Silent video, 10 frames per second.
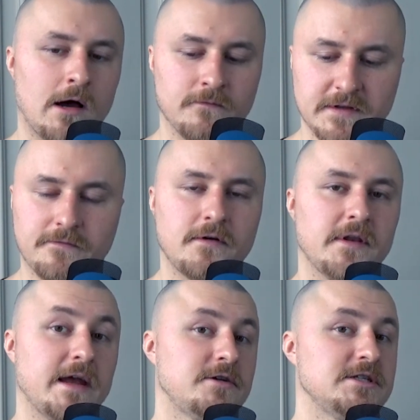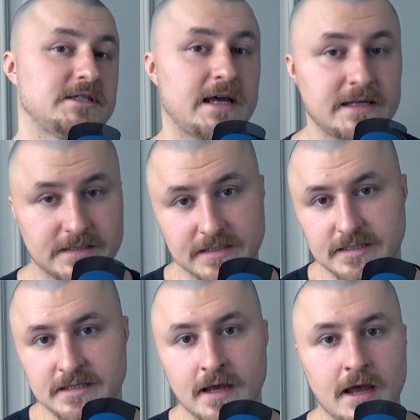of different
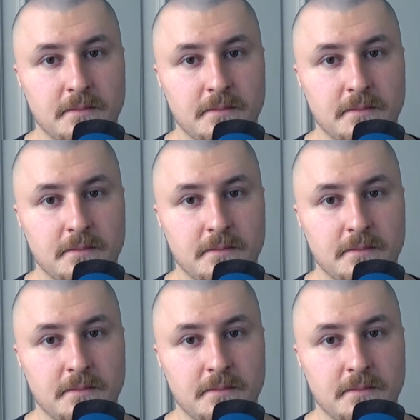exercises